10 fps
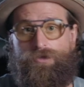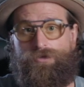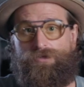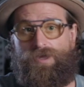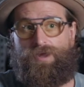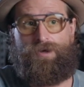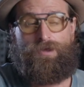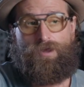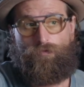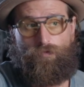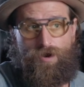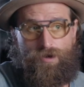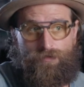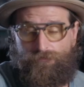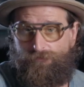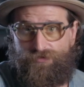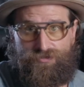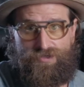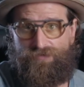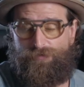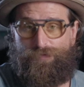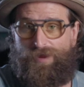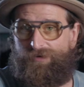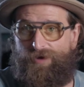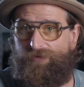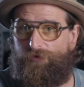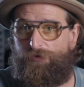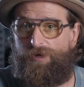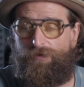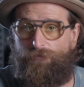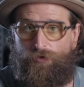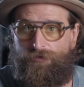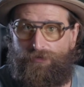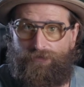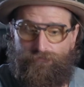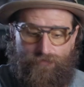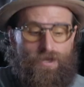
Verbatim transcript: you get one, you should never be traveling with more than like,